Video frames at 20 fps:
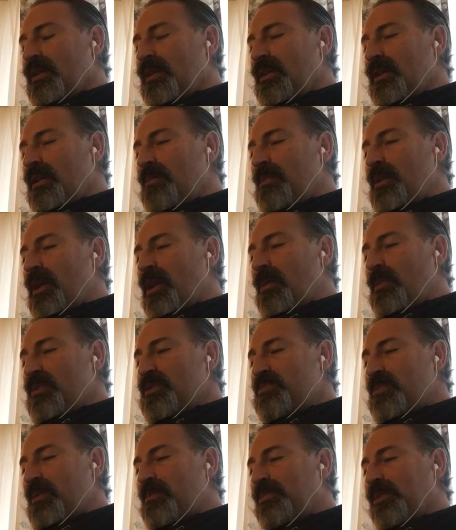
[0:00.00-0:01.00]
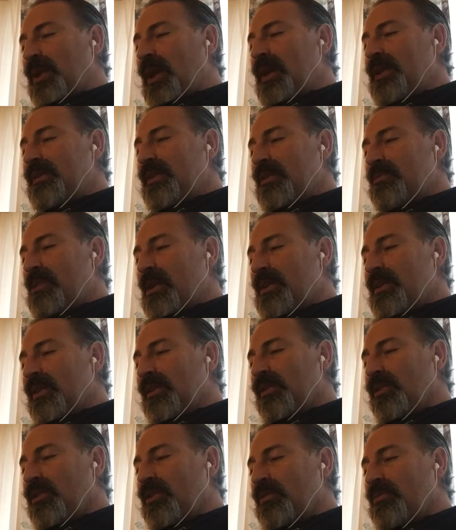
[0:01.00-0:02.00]
It may almost be blinded by
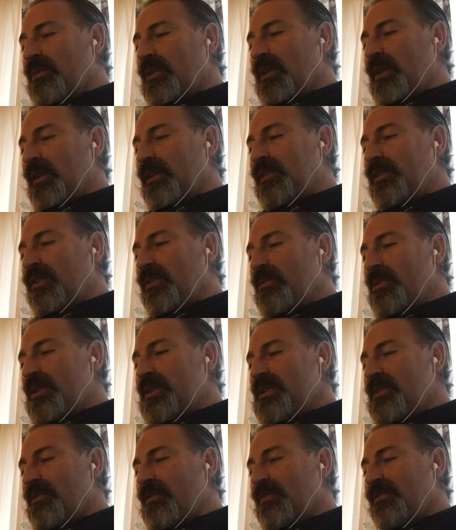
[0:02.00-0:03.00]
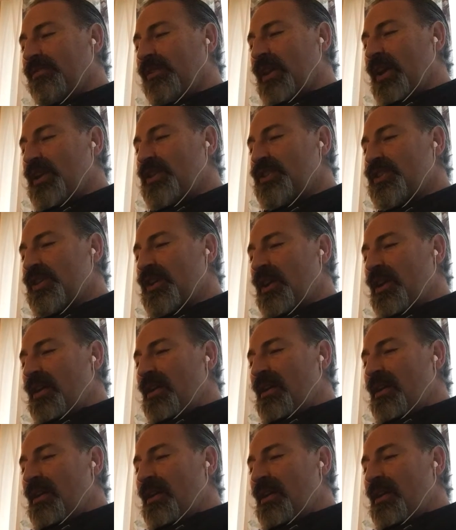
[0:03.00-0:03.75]
the allurements of the flesh